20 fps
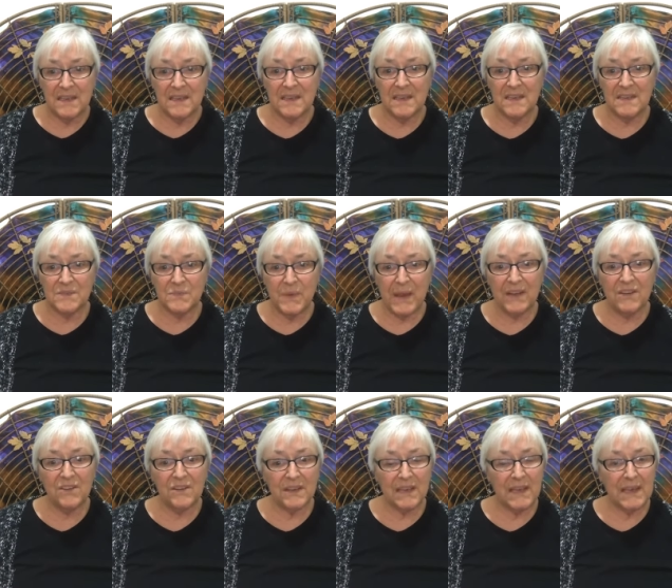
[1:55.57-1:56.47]
is when
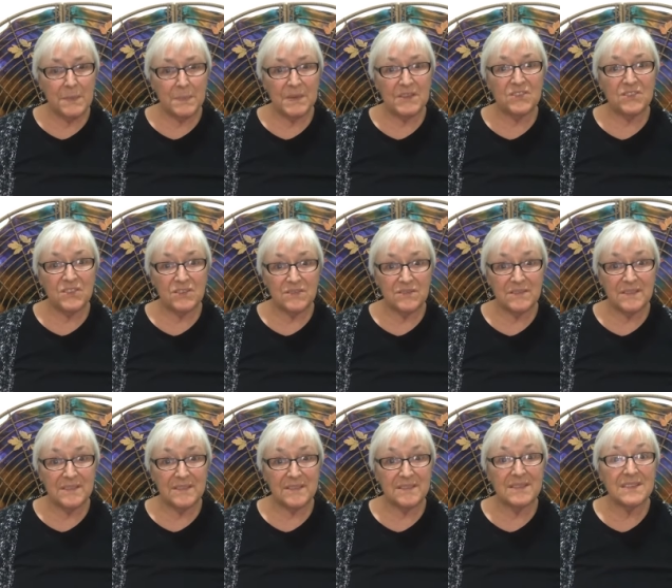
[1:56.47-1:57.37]
her keeper
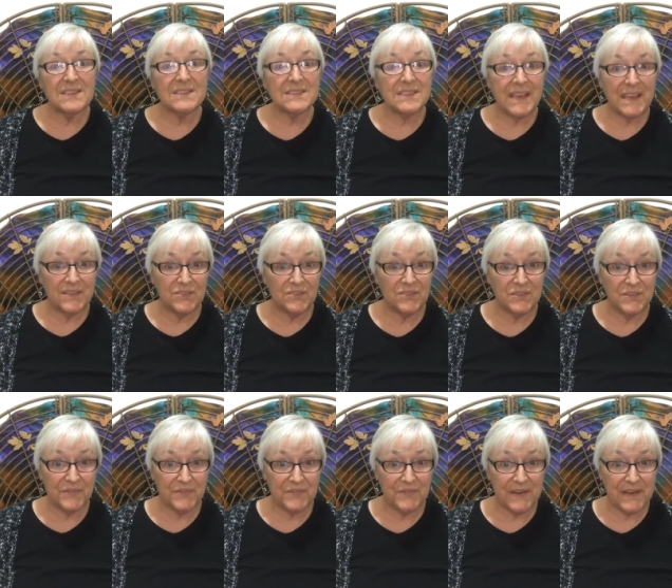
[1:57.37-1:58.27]
chooses to set her
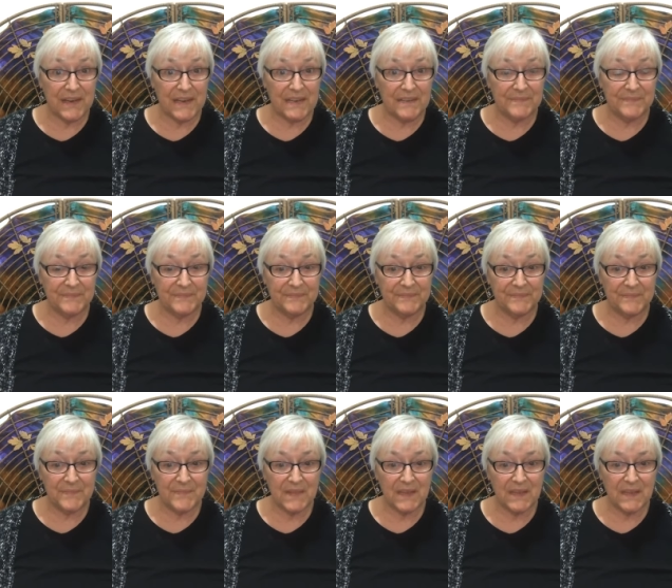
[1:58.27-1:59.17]
free,
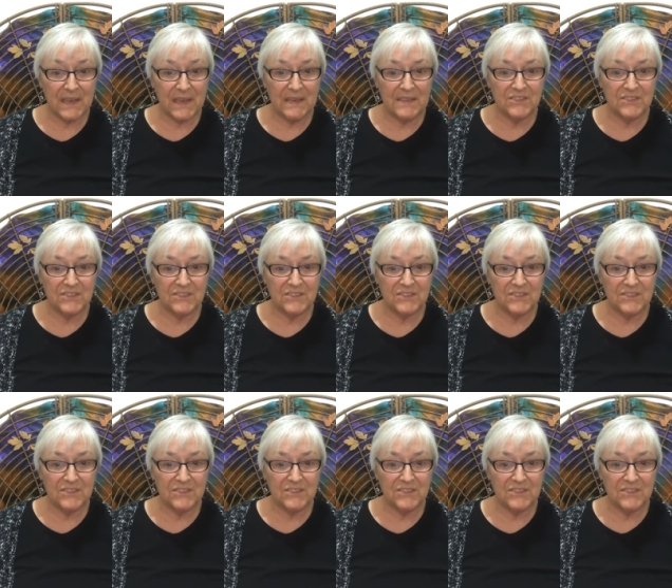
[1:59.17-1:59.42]
okay?